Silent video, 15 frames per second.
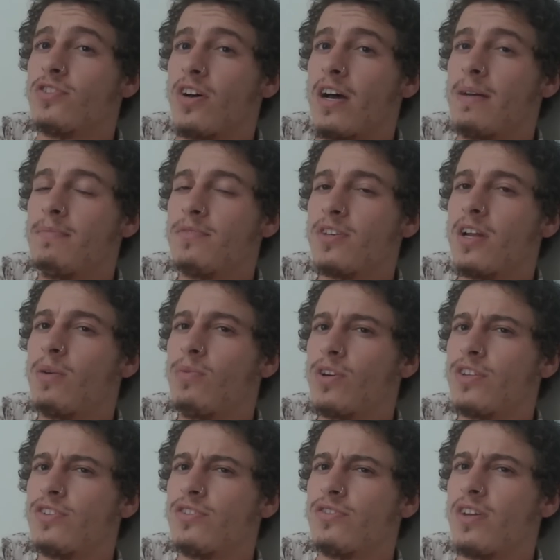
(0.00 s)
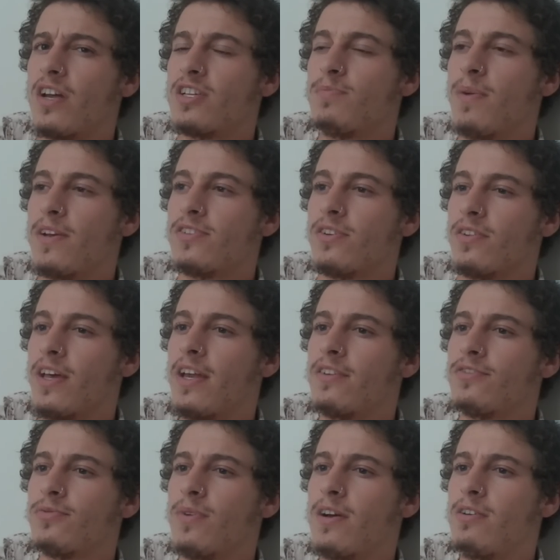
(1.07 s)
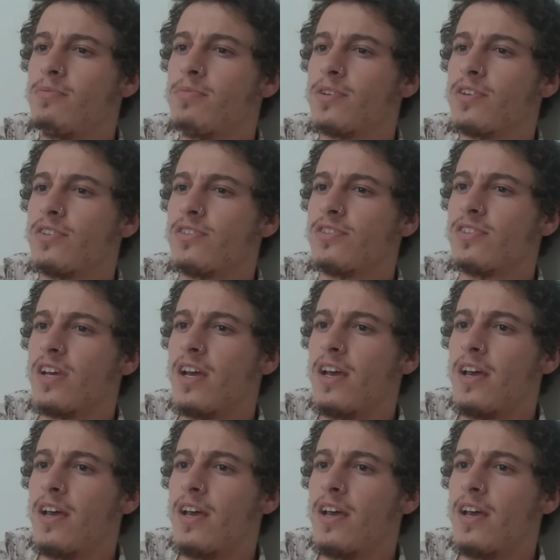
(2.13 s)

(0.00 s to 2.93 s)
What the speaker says: times, and I wanted to touch base on that as well, because